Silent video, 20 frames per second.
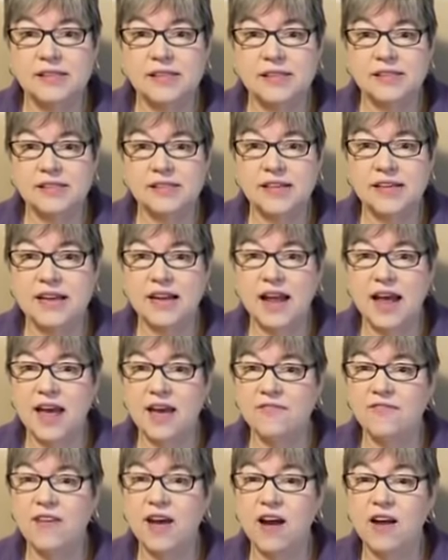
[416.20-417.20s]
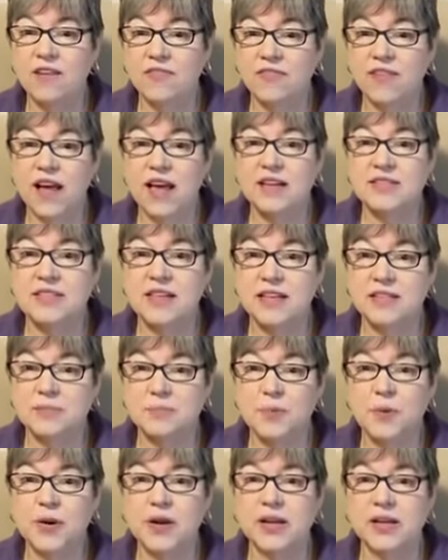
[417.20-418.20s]
16.5-hour fast, that's
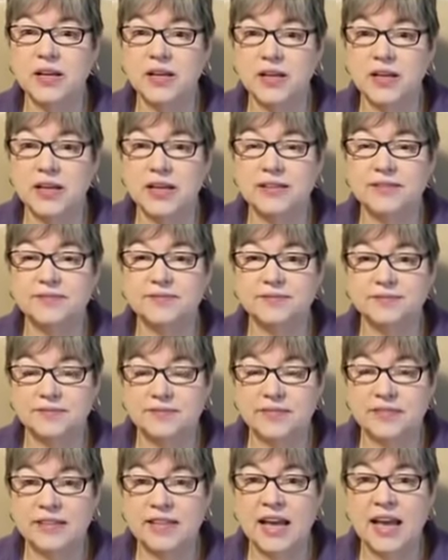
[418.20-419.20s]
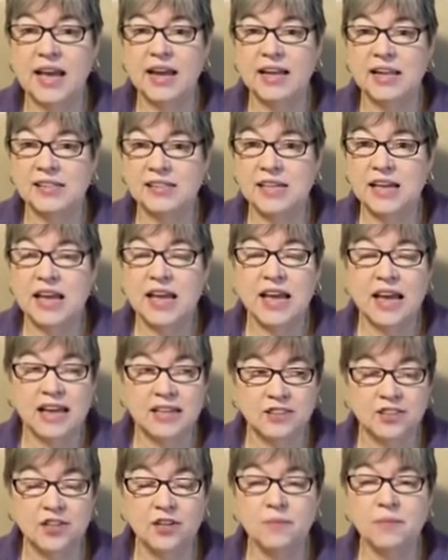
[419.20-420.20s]
pretty good.
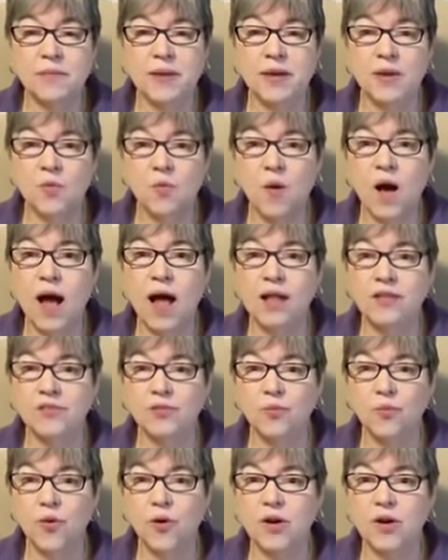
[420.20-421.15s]
It took me a while to